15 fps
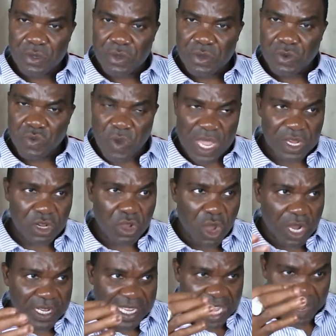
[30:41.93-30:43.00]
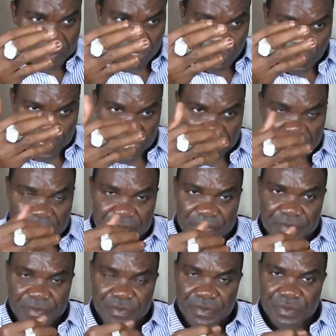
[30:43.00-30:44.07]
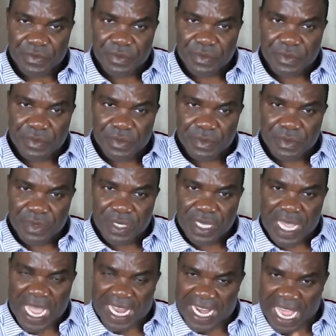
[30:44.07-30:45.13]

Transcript: when God came to him and